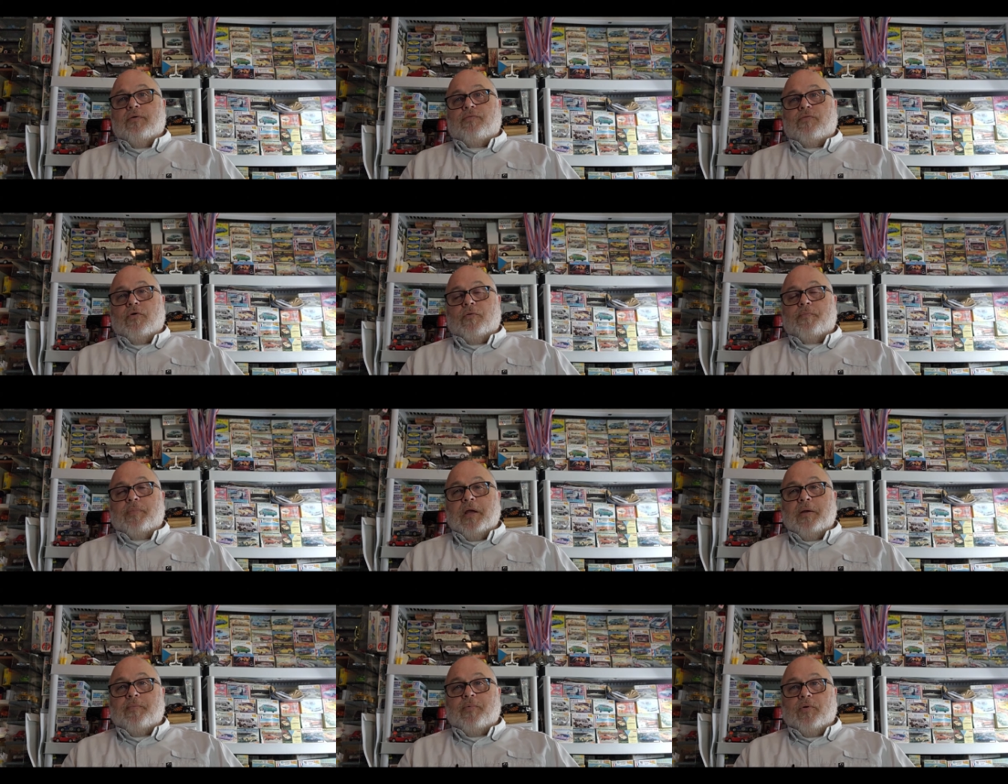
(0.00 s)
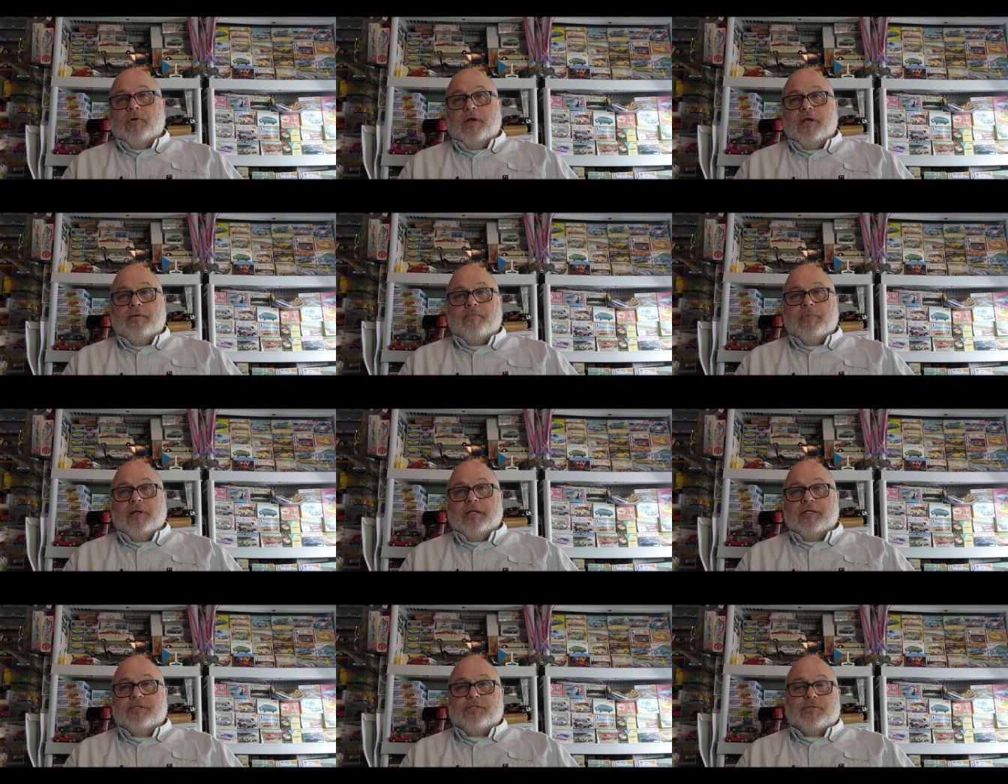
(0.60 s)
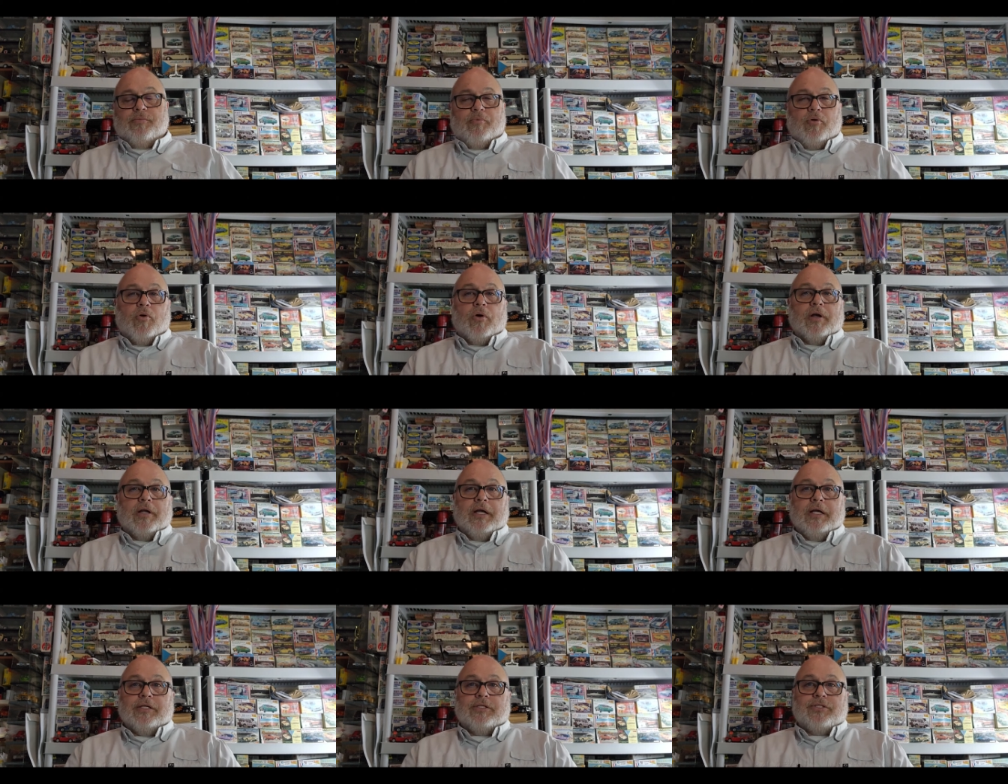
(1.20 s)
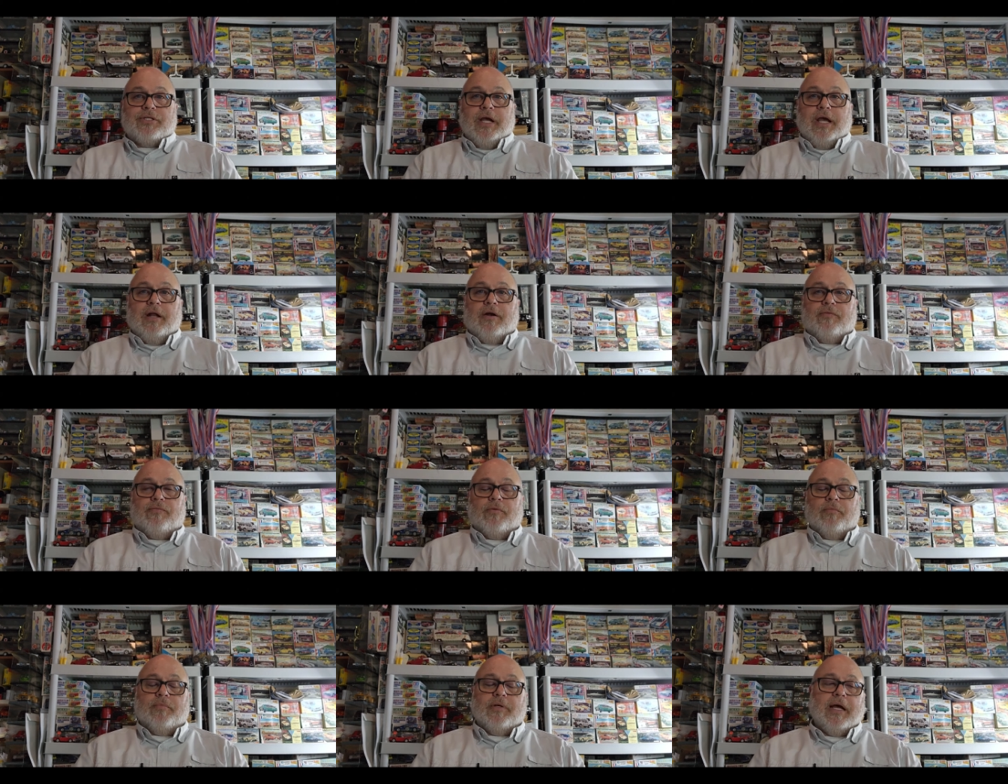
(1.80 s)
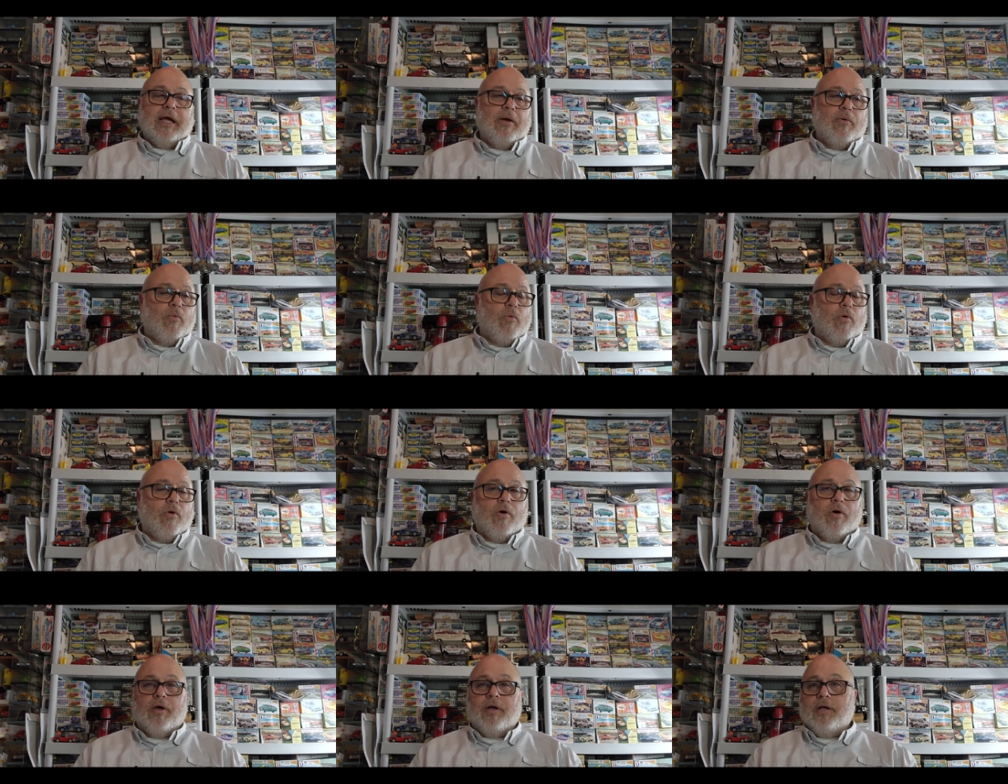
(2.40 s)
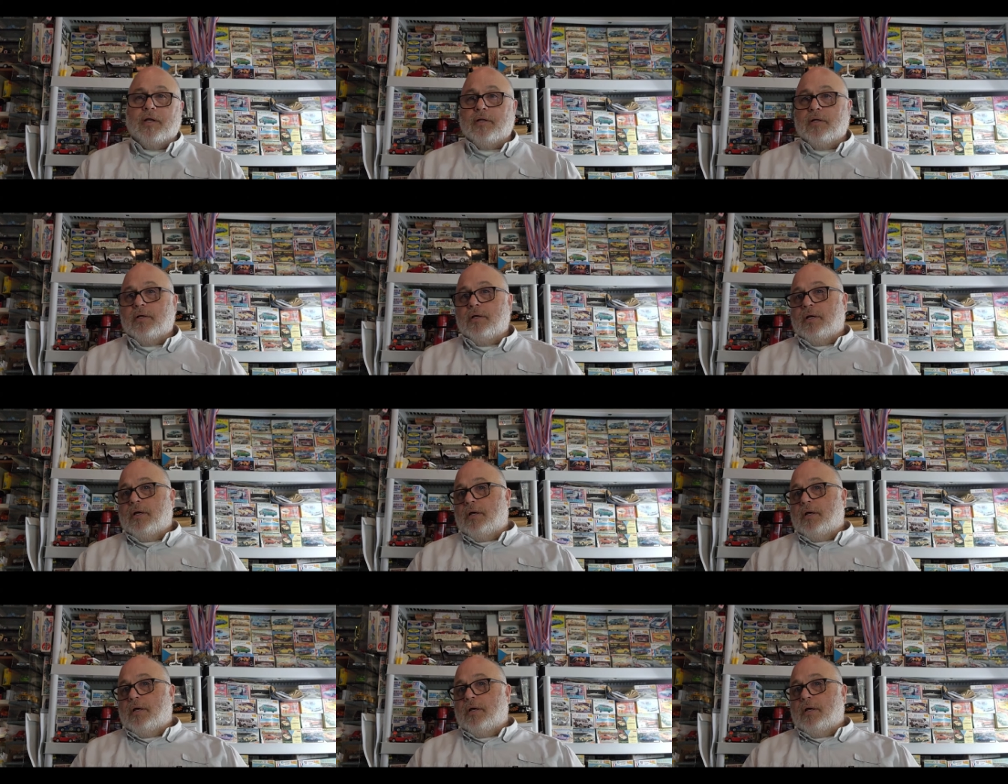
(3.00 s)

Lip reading: for people who had been supporting his channel from day one.